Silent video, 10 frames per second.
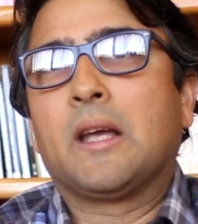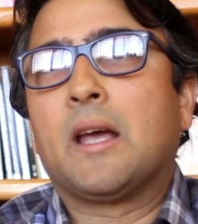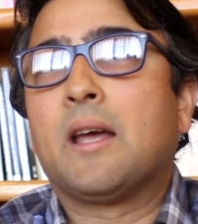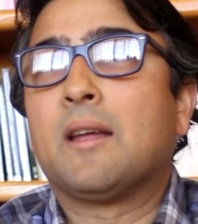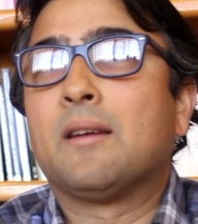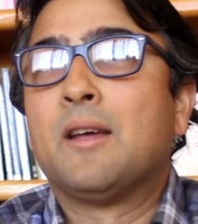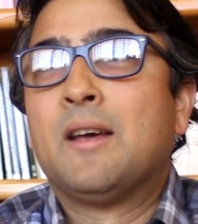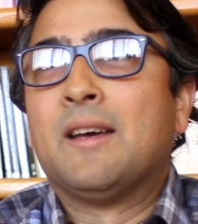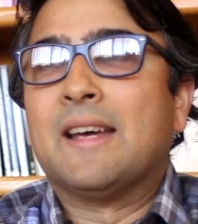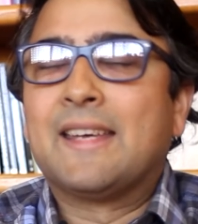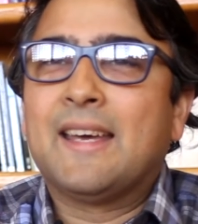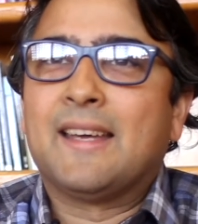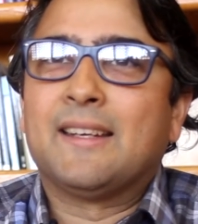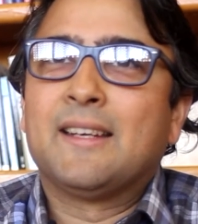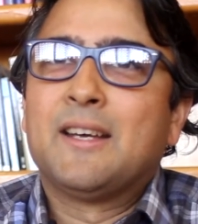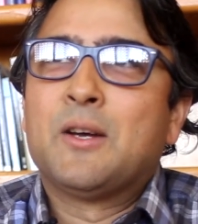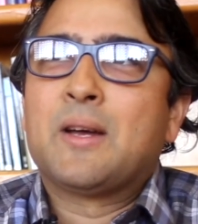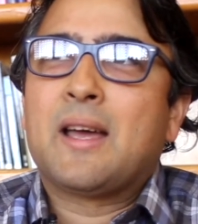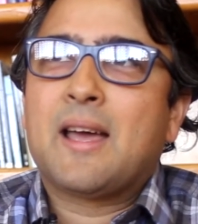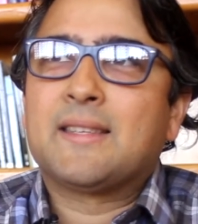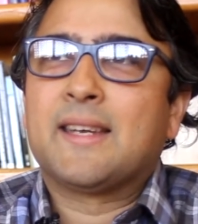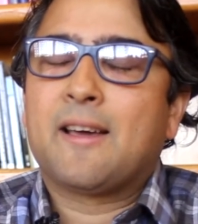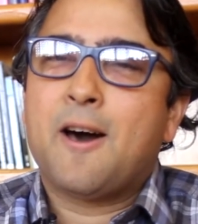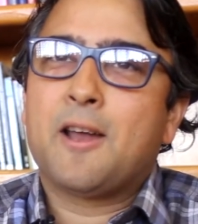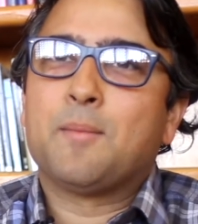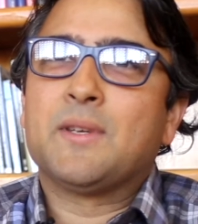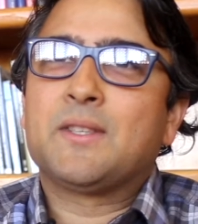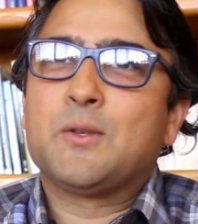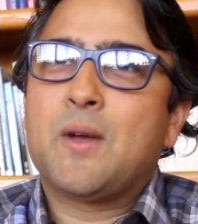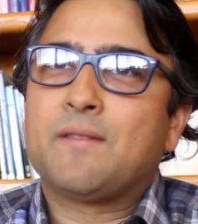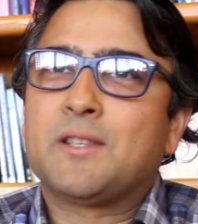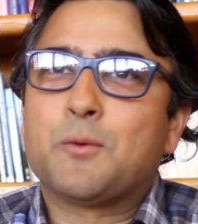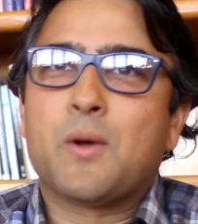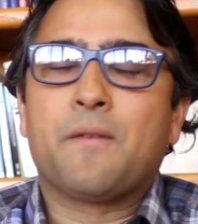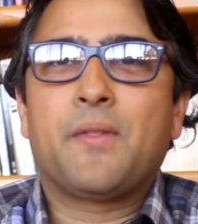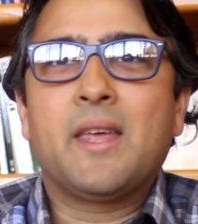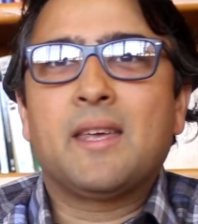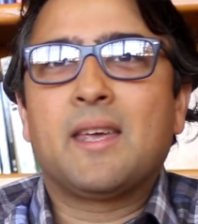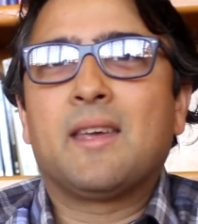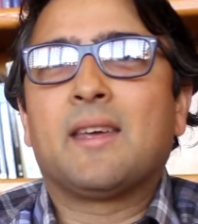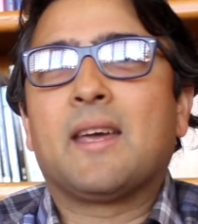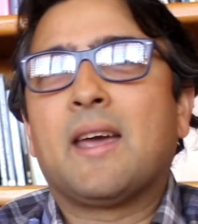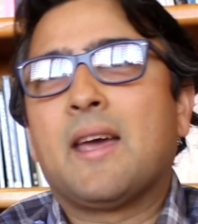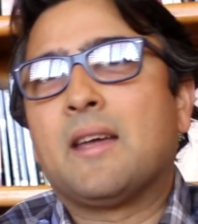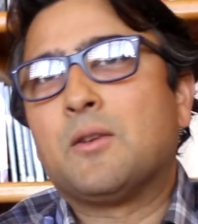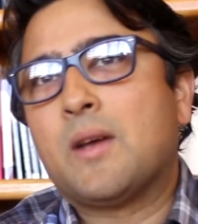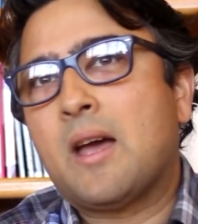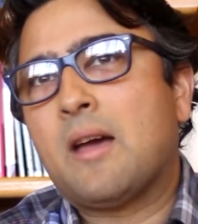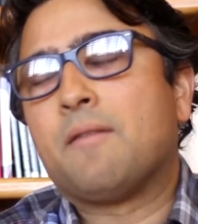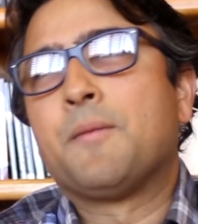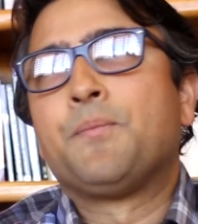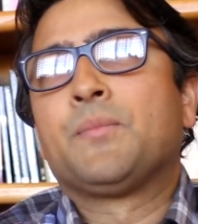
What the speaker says: And again, as an economist, you have a certain way of thinking, and you have